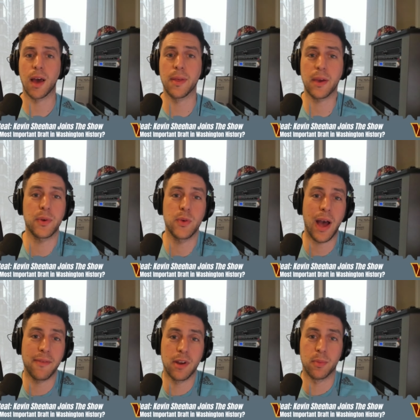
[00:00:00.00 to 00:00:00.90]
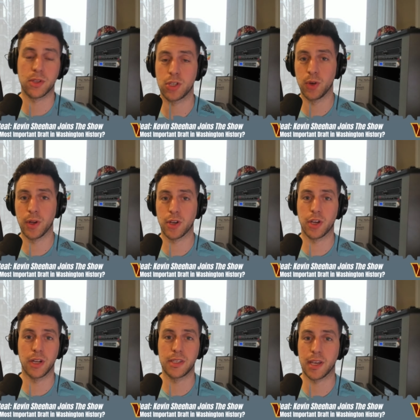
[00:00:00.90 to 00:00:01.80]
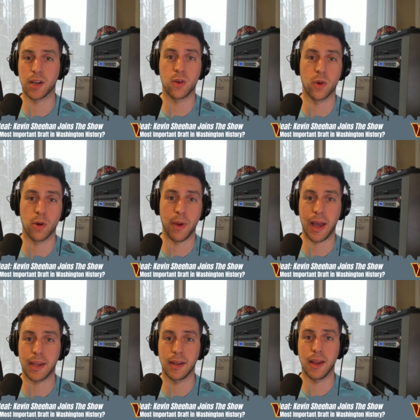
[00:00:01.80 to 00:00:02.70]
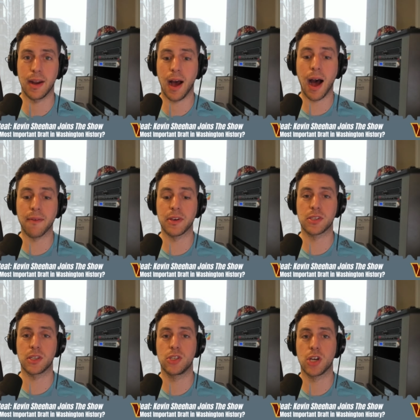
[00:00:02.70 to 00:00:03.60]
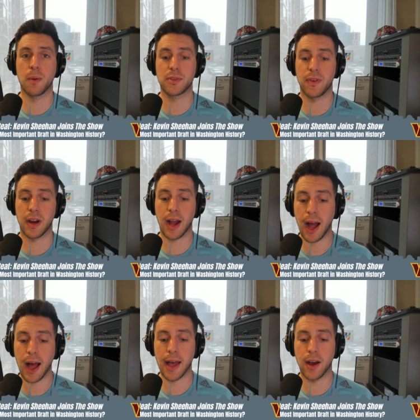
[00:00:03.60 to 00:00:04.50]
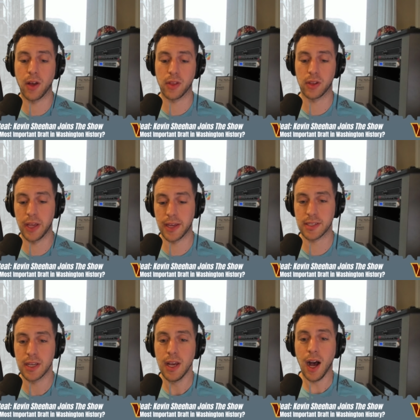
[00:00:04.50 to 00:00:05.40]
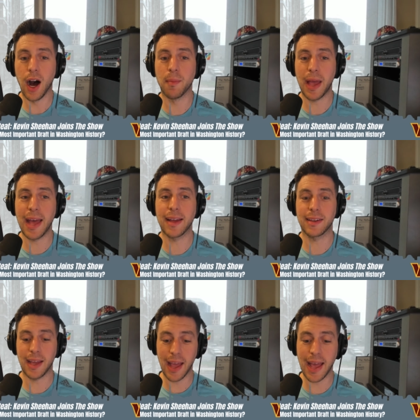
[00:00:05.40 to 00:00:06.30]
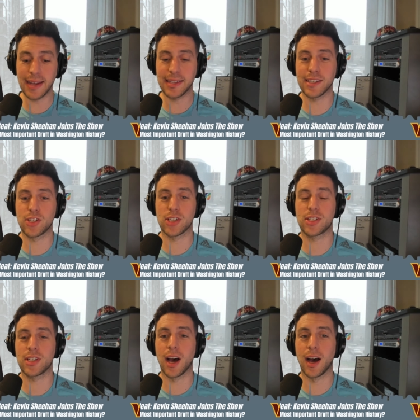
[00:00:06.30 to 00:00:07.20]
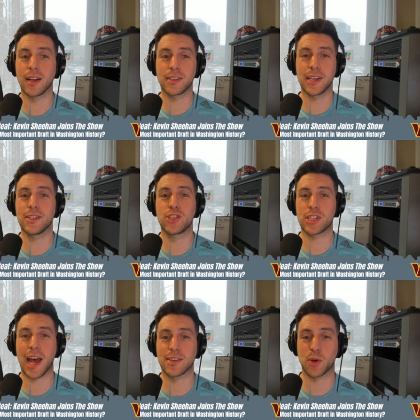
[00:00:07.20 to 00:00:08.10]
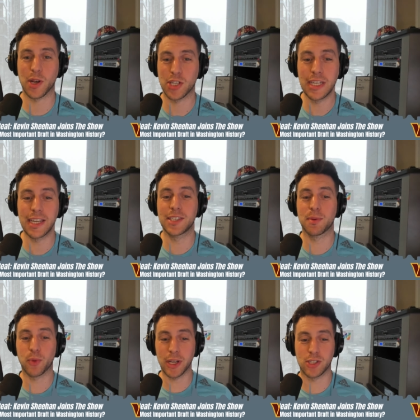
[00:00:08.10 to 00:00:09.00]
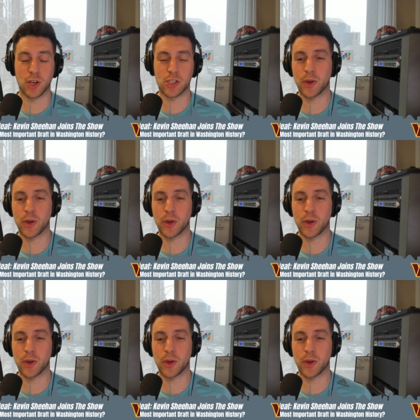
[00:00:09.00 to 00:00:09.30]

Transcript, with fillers: And I think when you have number two and you're going to take a quarterback, it, it obviously jumps very high on the list. Um, Definitely. Ant, Ant didn't just uh, didn't just ask the question. He did some research.